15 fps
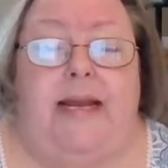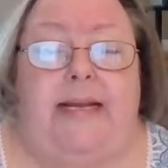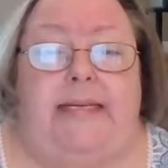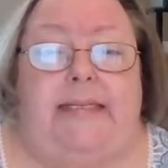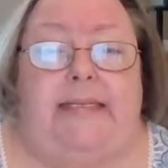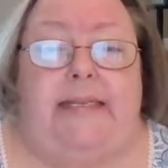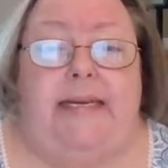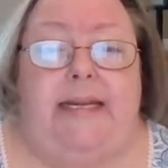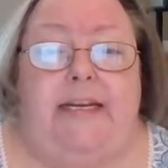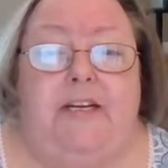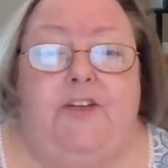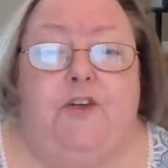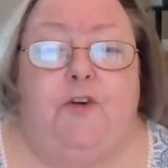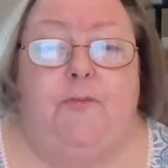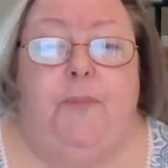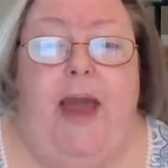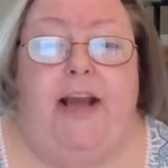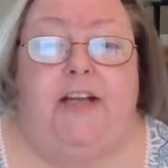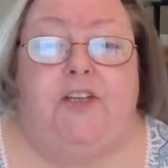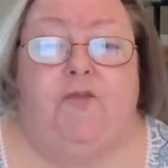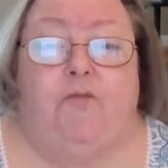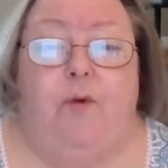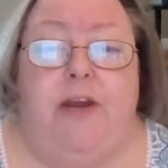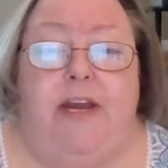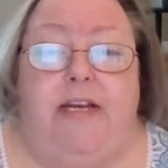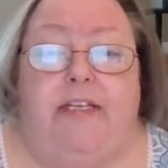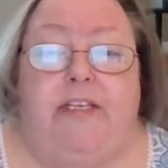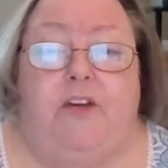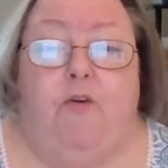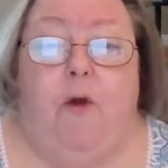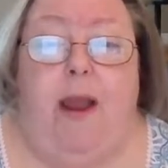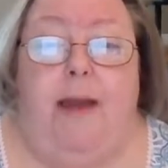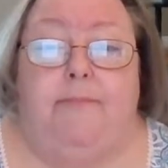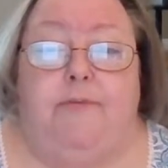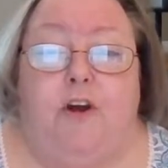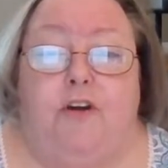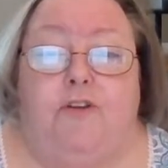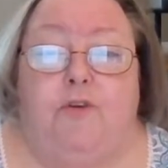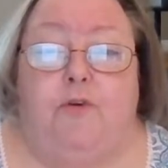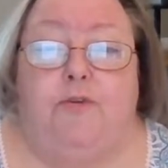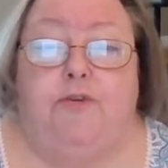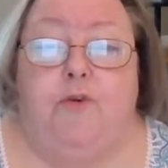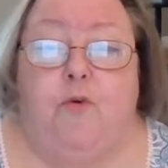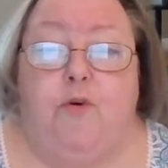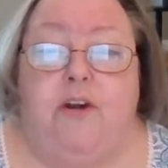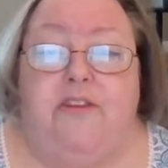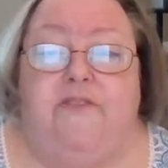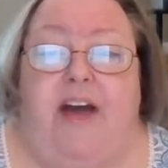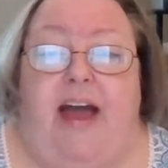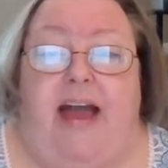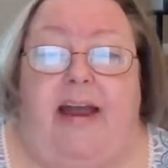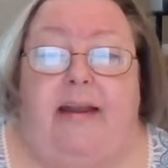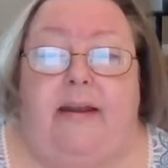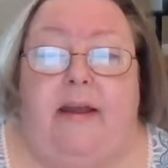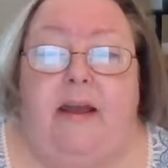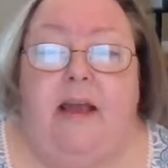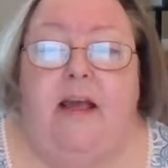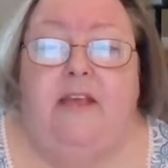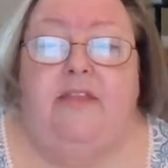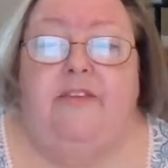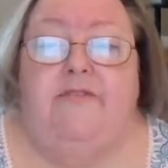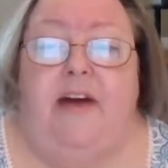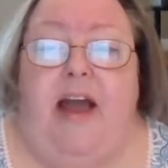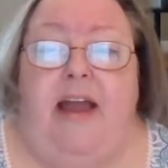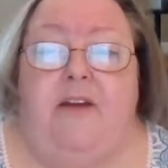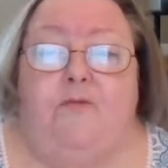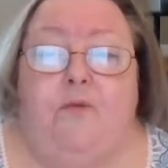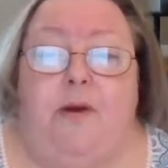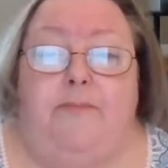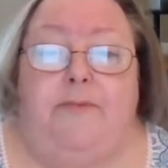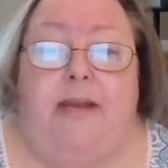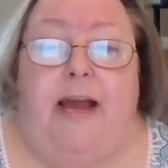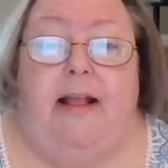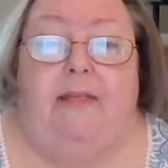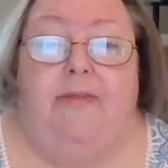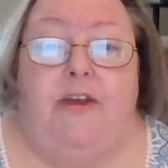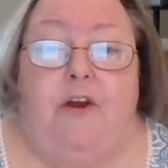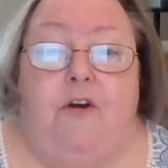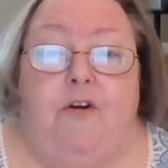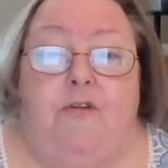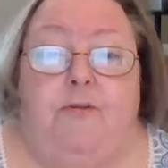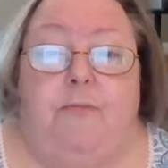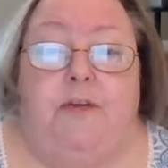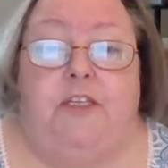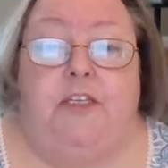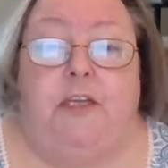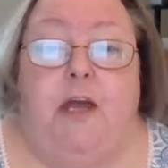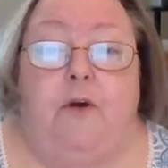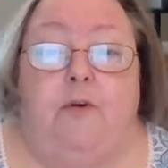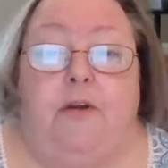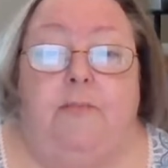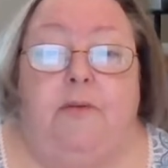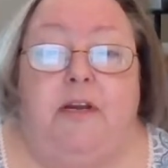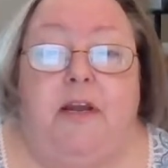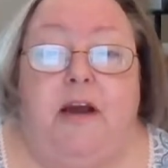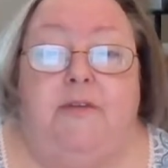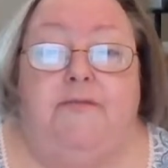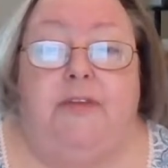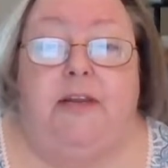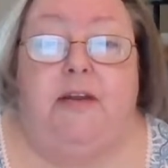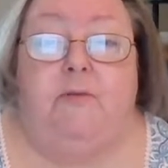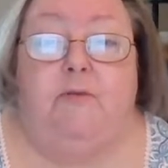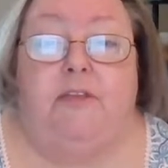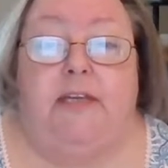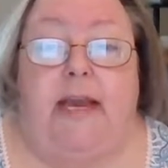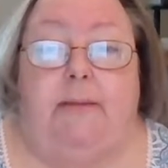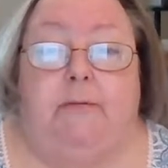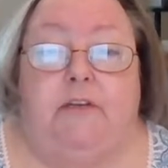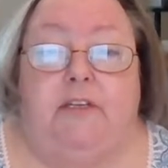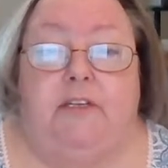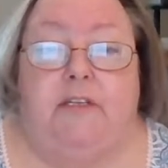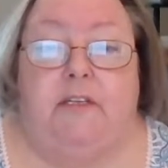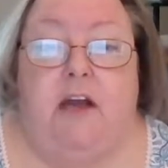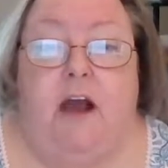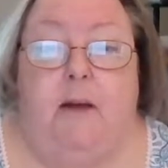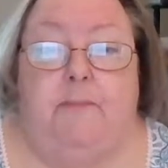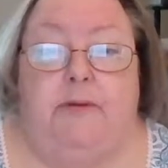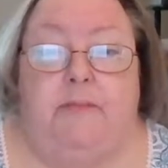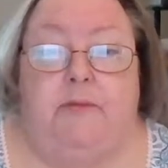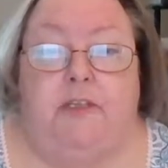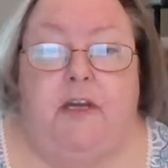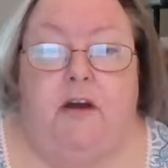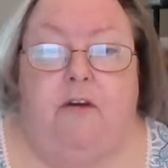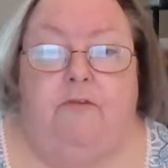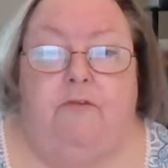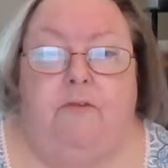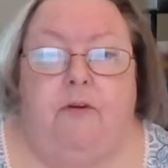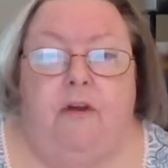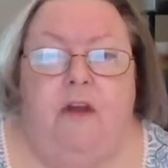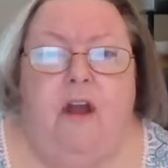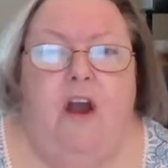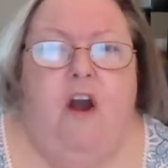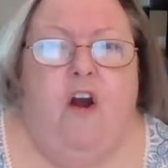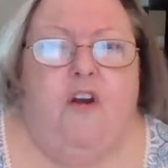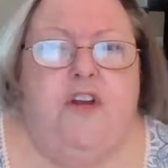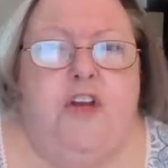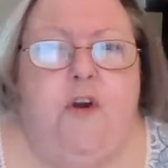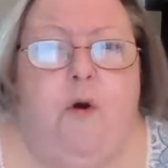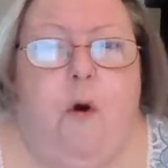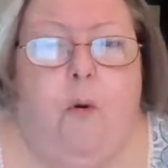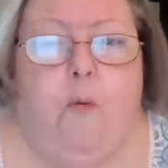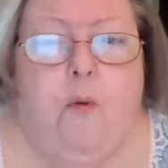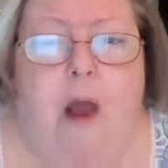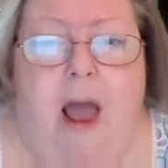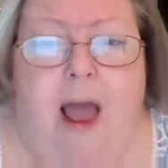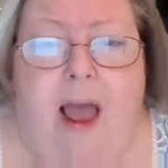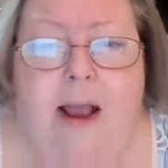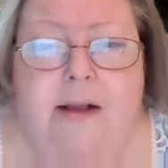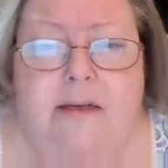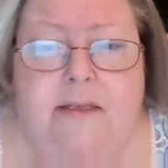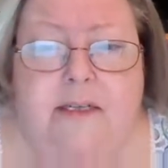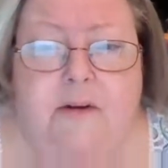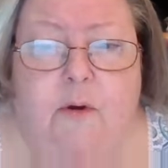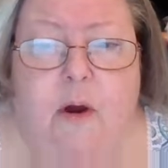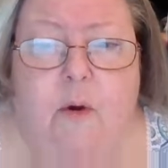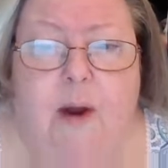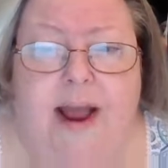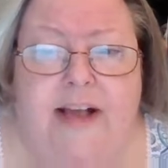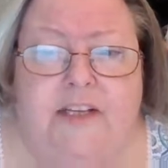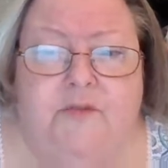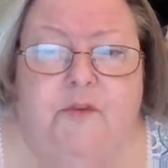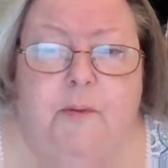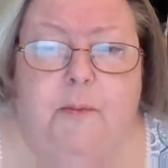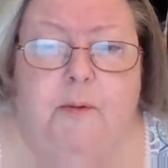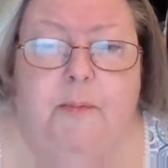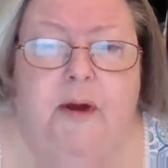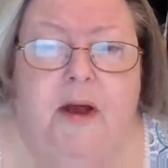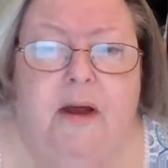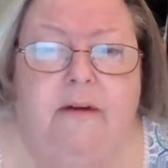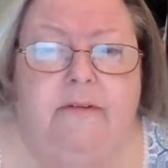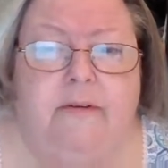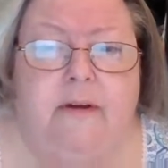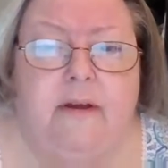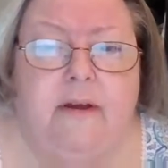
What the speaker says: He slid into a patch of weeds and grabbed onto a thorny vine. The vine ripped out of the earth, but slowed him enough that he was able to stop himself. "Are you all right?" Zero asked from above.